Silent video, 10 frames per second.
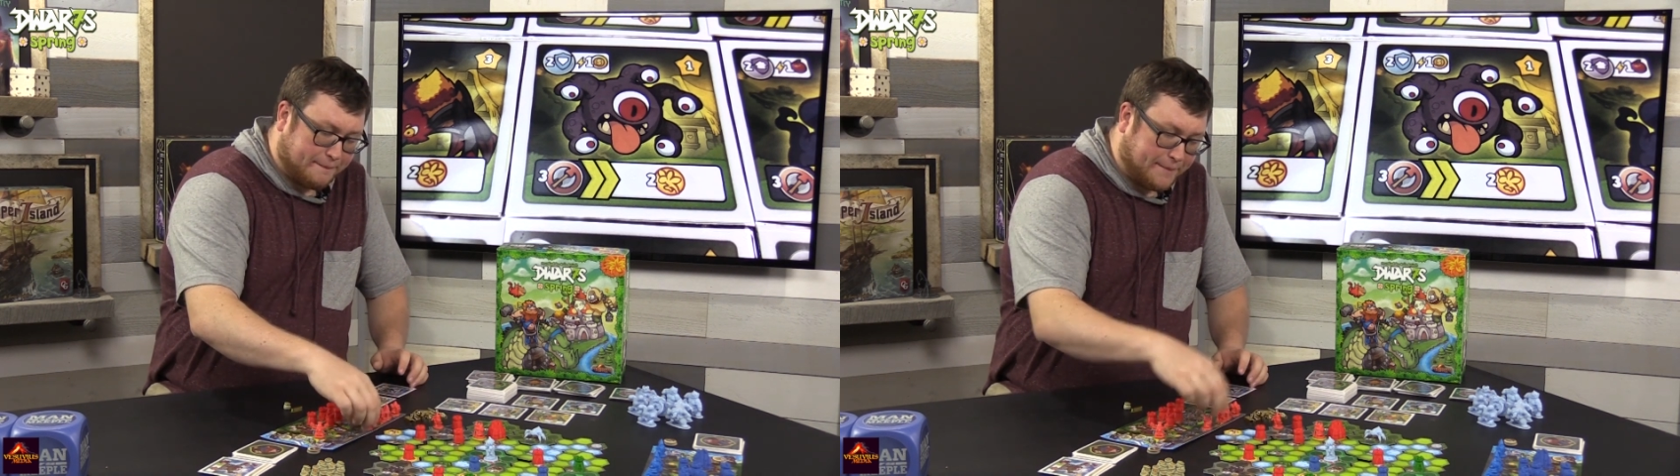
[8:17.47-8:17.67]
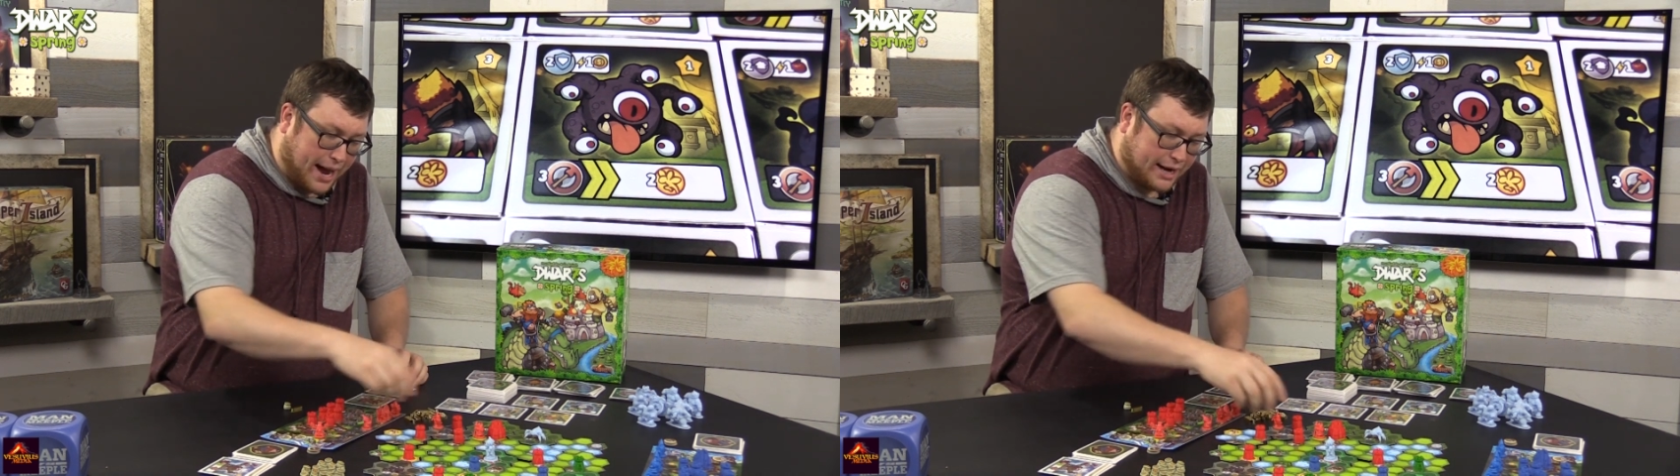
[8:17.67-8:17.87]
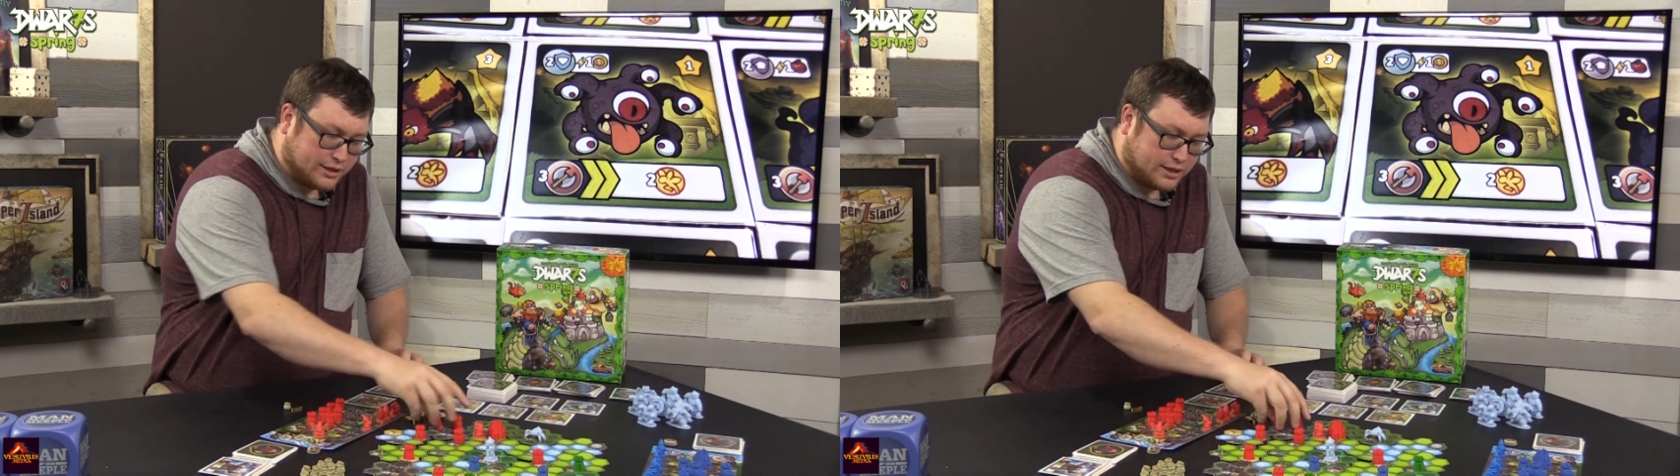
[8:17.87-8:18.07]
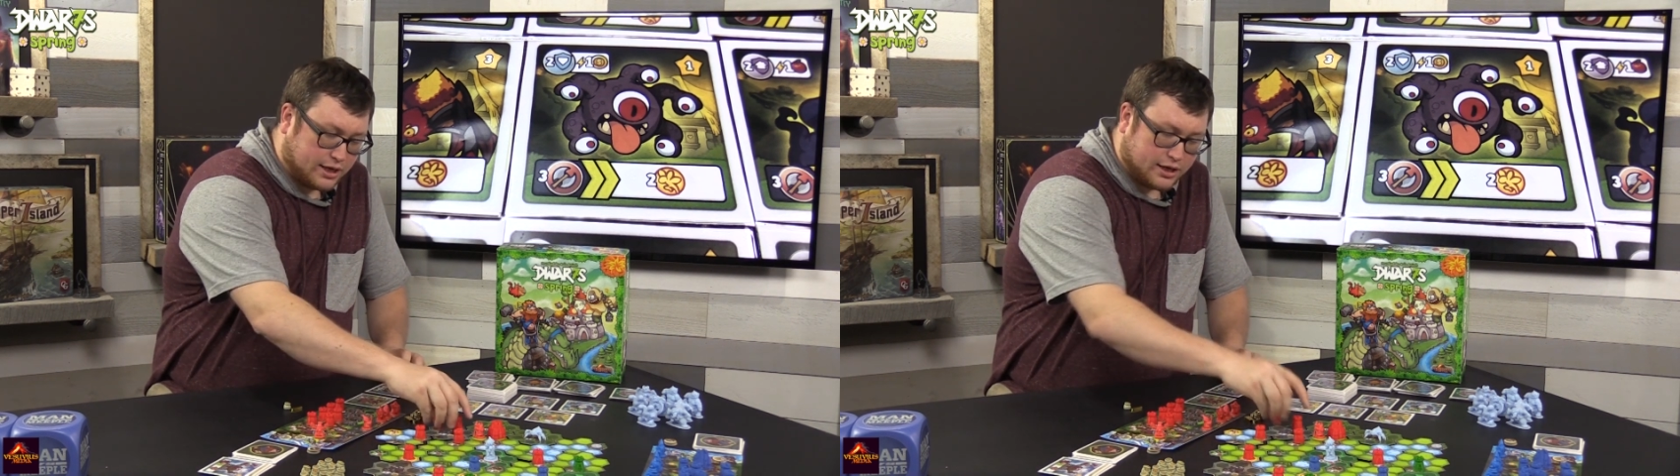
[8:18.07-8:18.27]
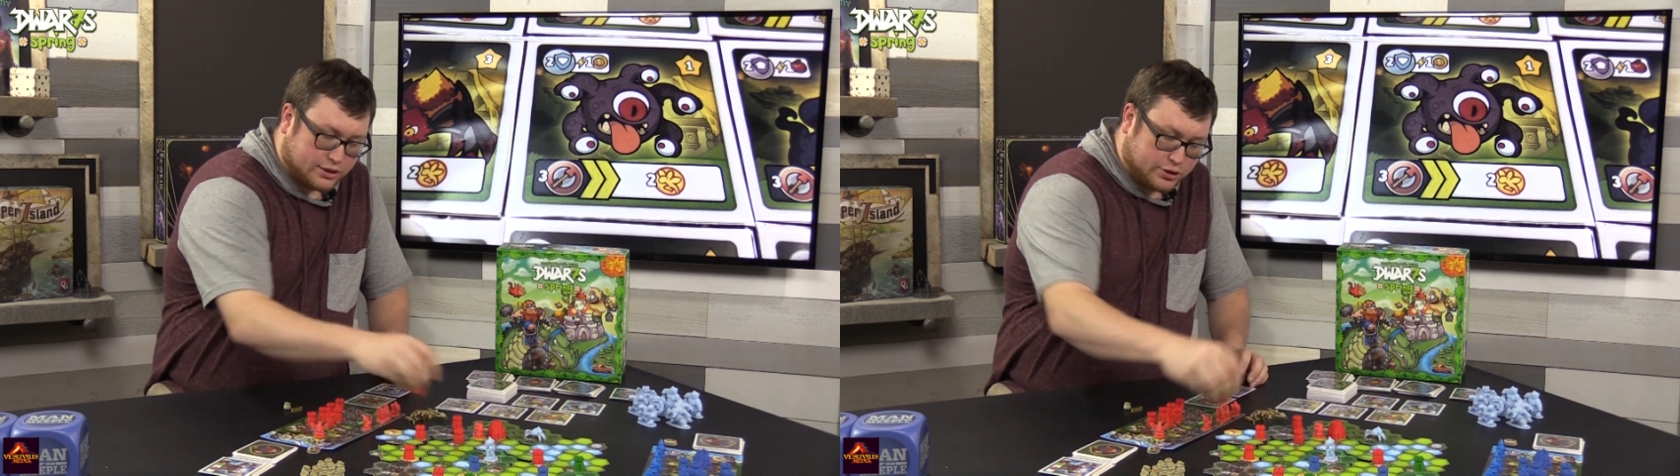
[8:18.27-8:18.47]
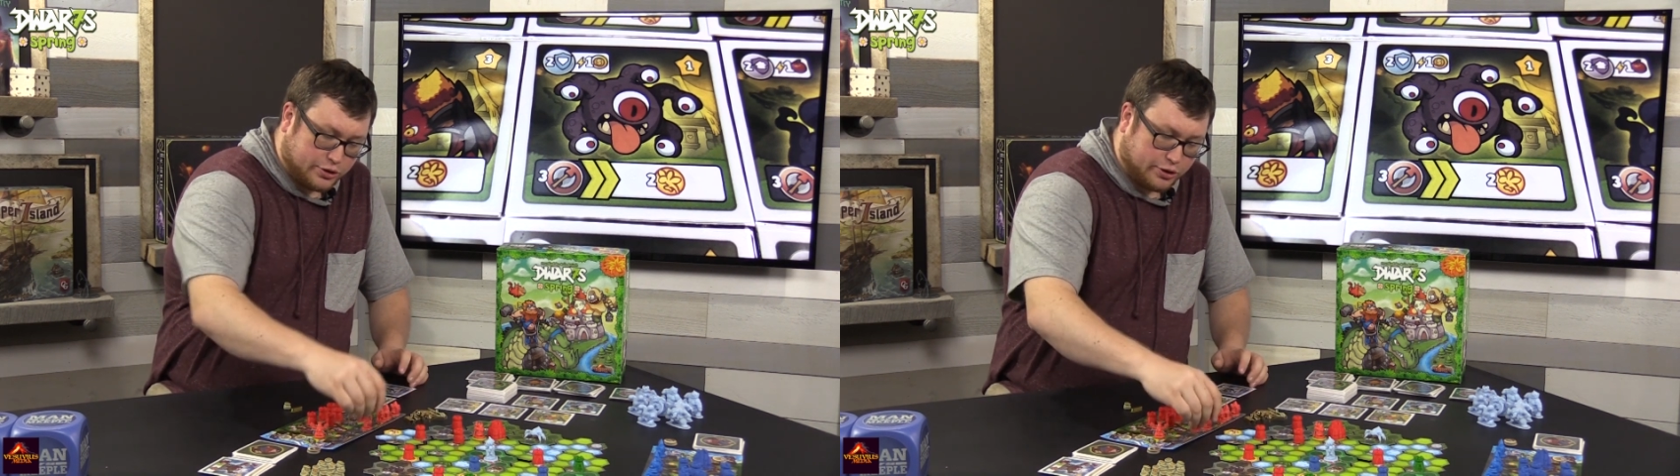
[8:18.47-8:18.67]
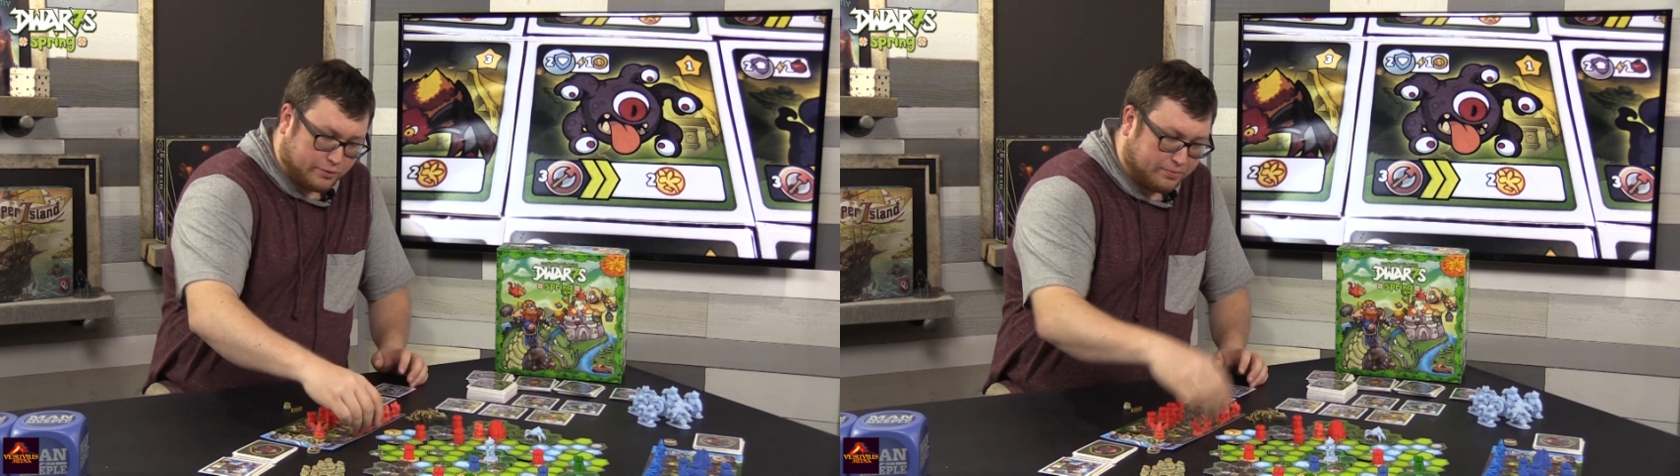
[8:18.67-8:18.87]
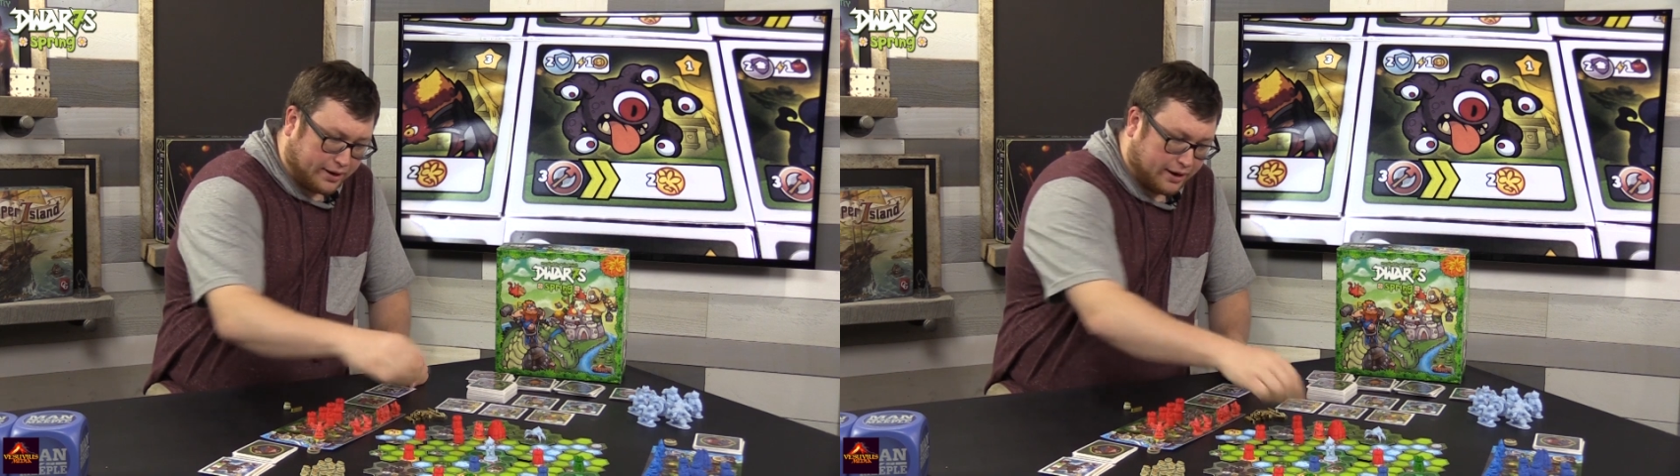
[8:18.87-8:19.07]
back to
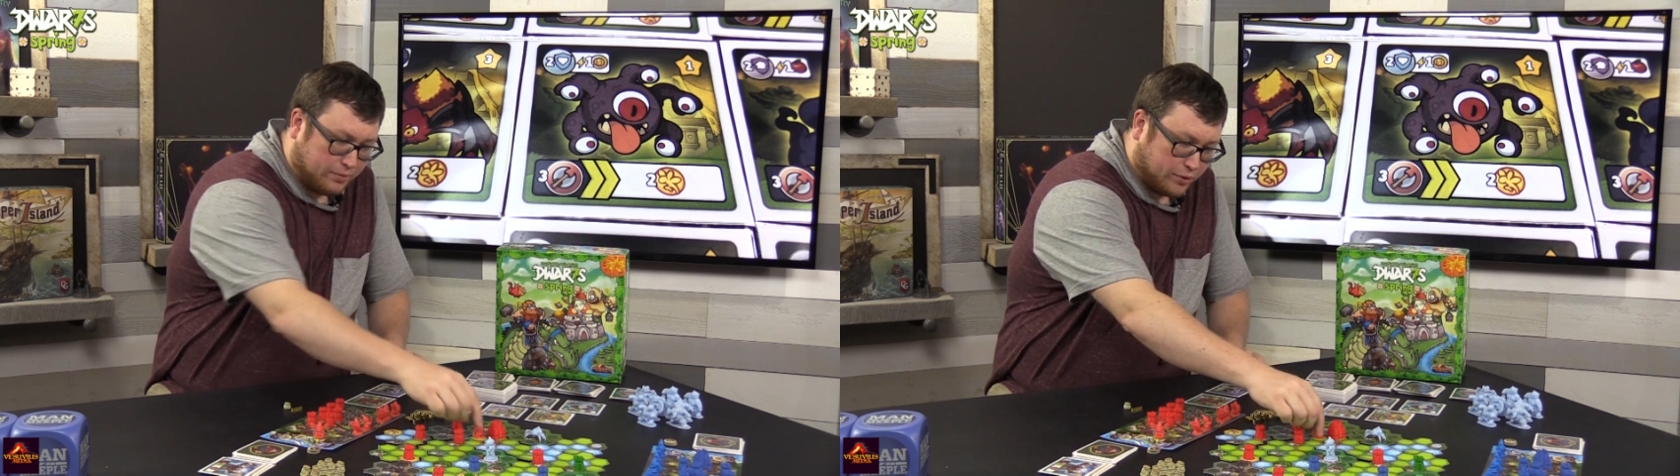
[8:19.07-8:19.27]
your player